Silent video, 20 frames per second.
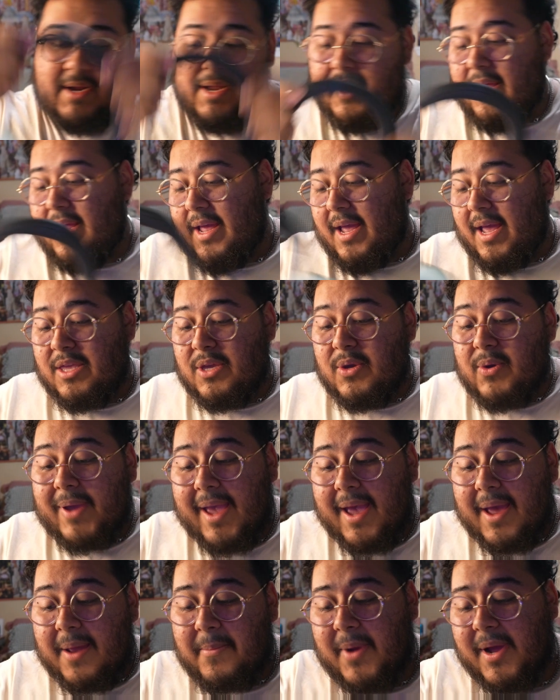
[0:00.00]
And you
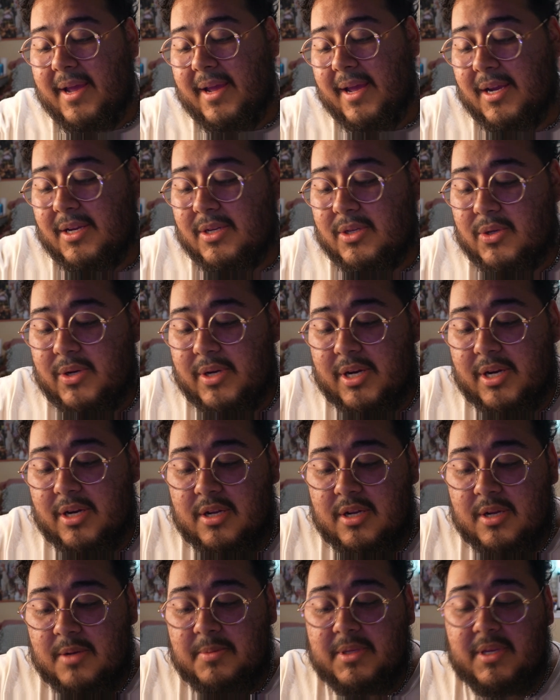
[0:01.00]
can buy extra ear
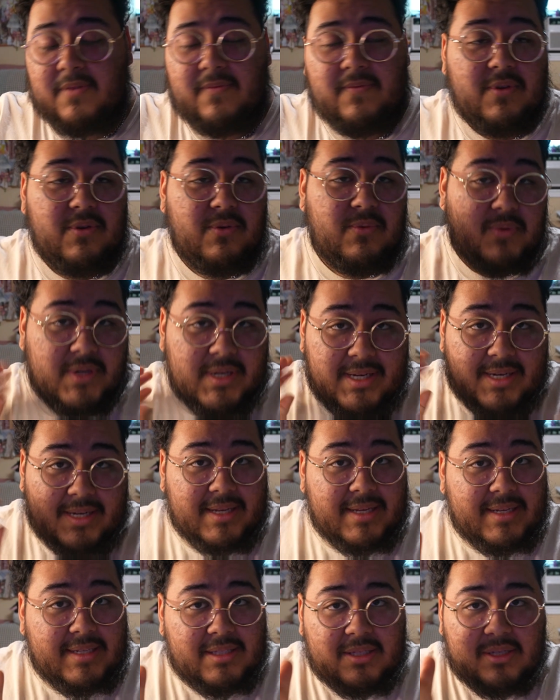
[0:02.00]
cups if you really
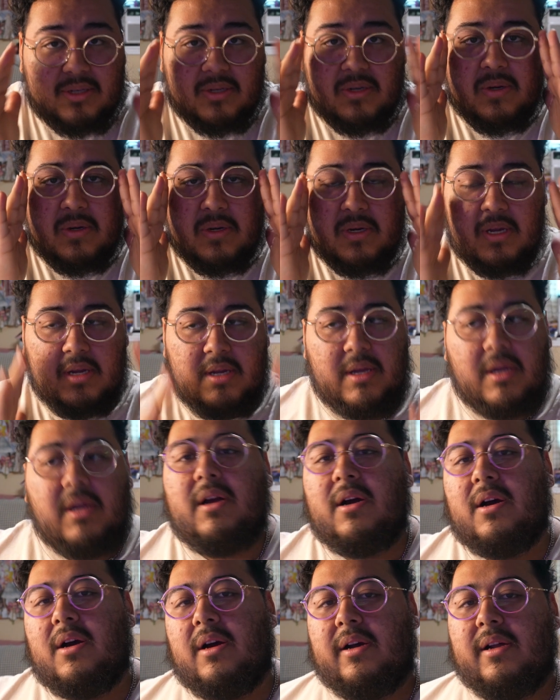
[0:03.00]
need to
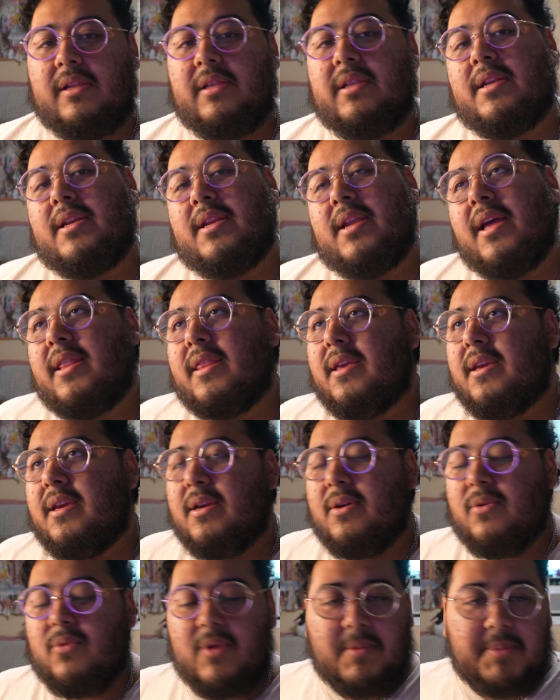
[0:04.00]
on the Nothing
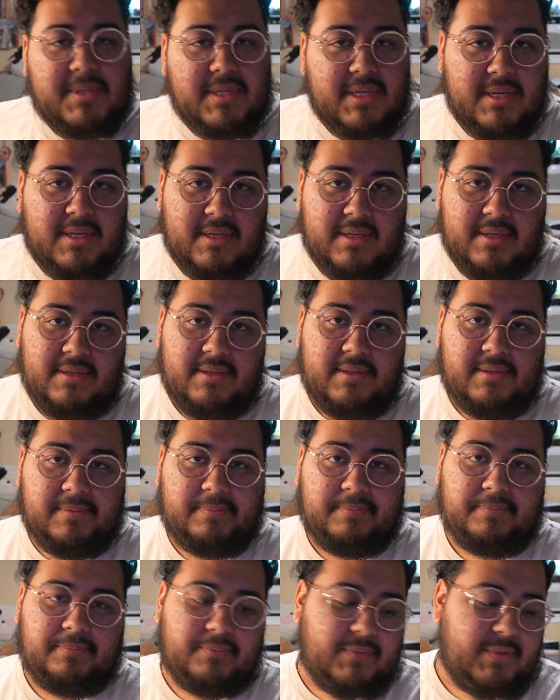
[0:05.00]
website.
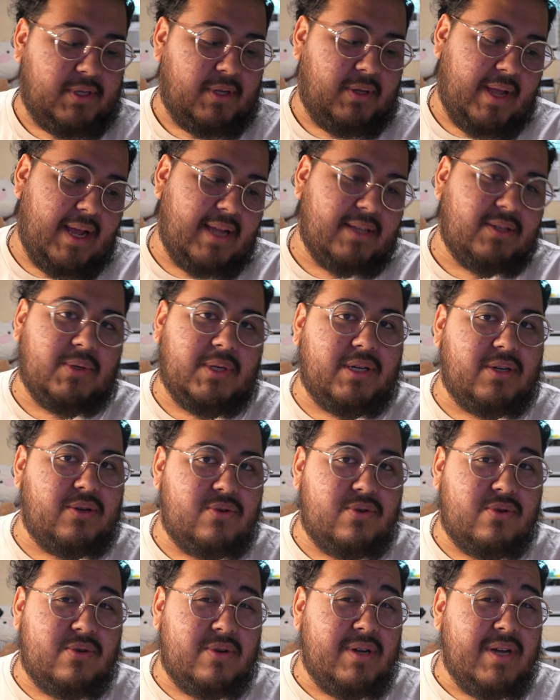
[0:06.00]
So that's really
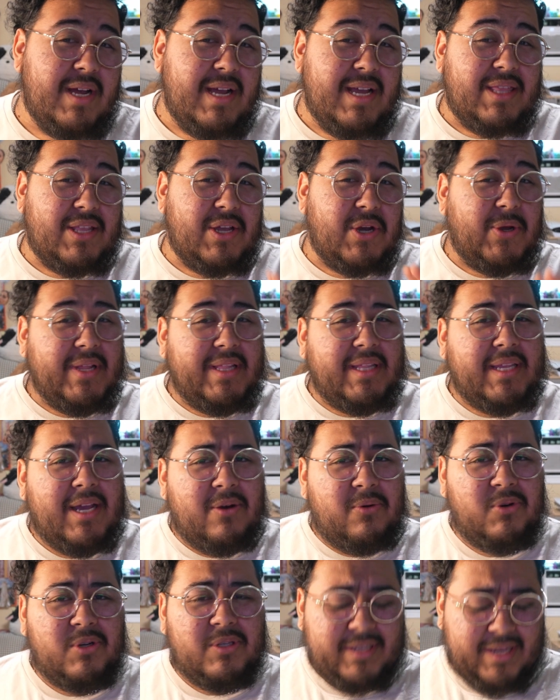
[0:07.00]
cool. The only thing I
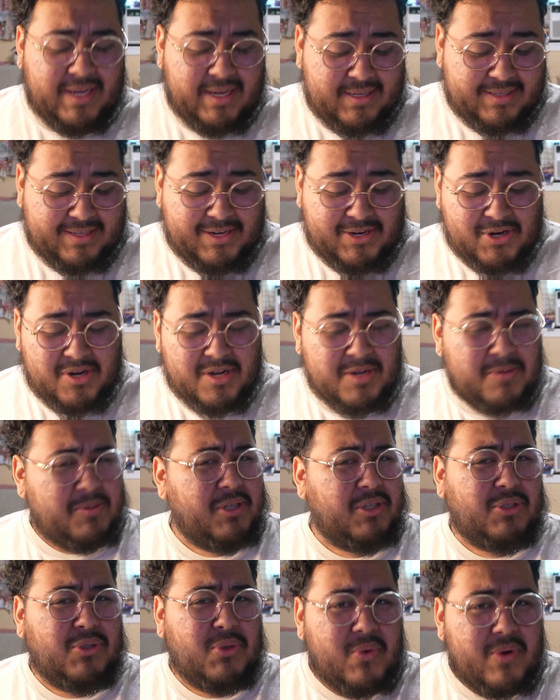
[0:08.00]
will say is the ear cups are
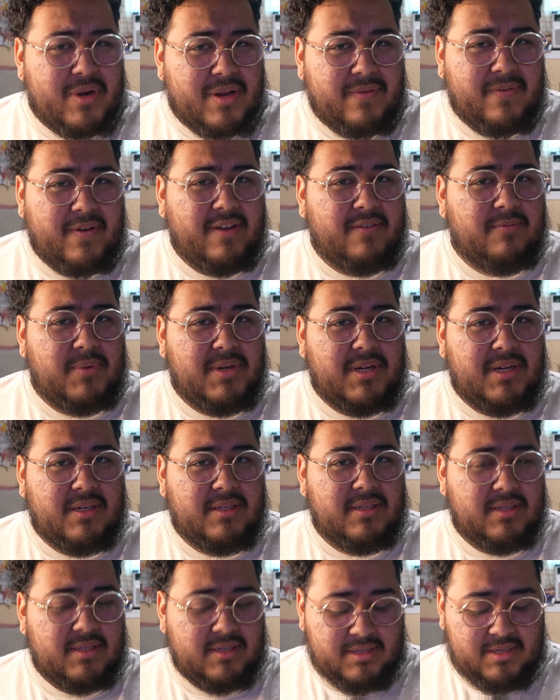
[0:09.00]
25
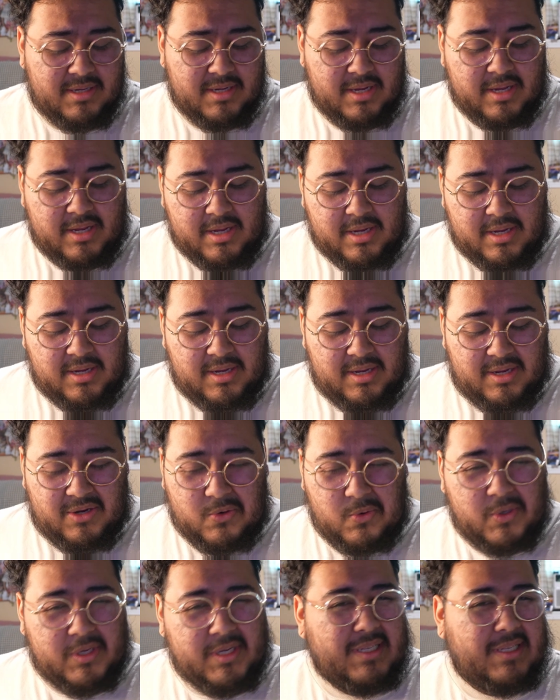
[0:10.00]
bucks,
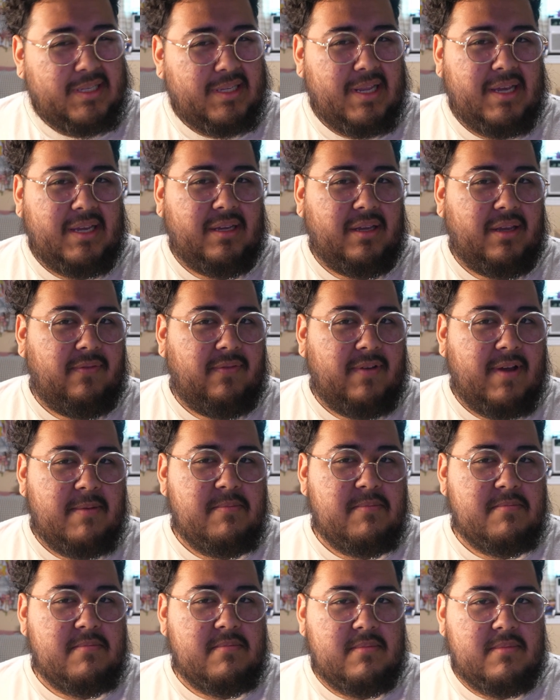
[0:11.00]
which is like, if I'm
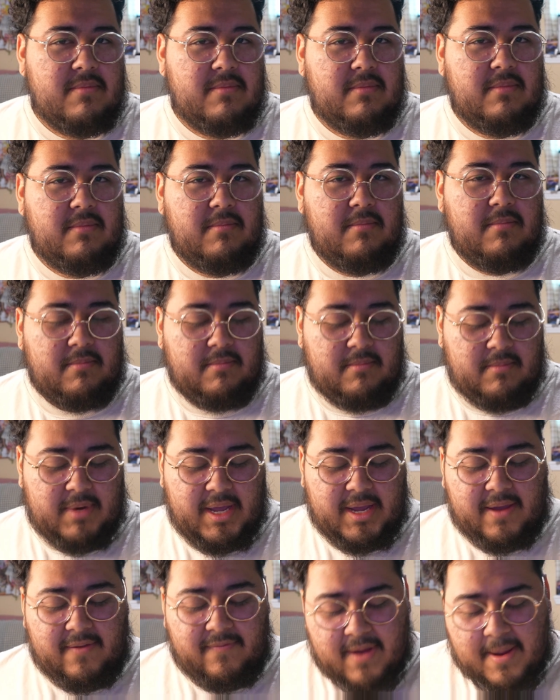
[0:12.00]

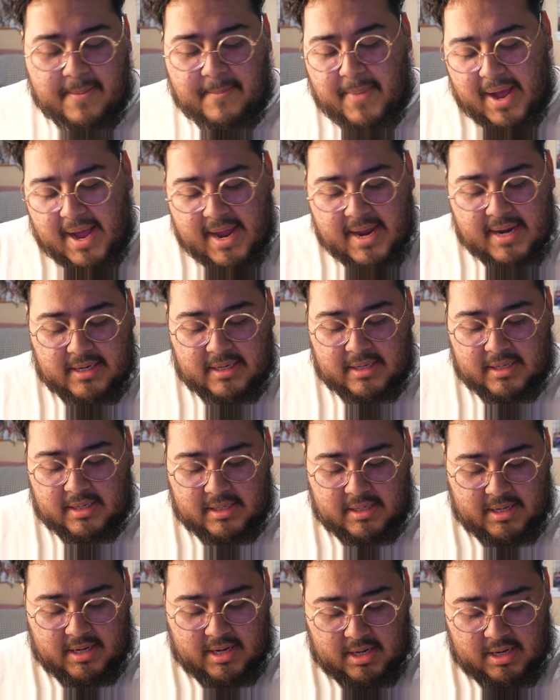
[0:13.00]
buying
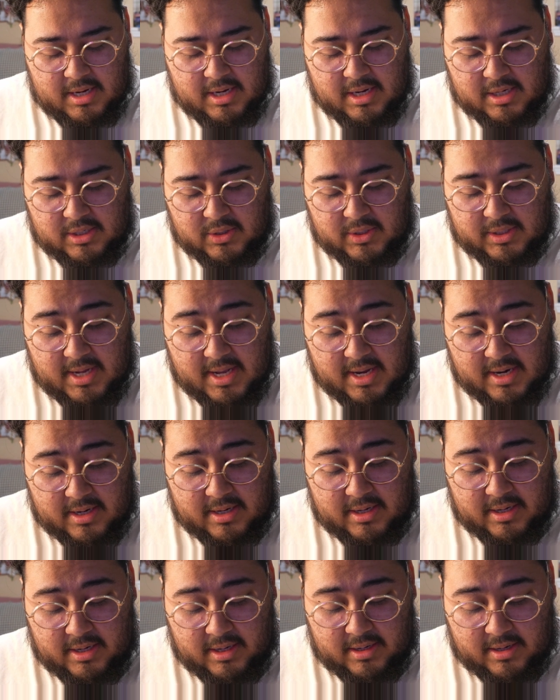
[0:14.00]
a $100
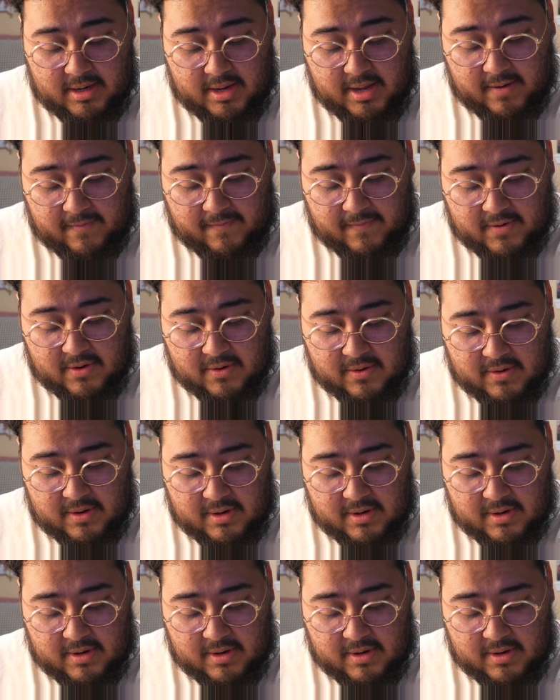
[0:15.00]
headphone,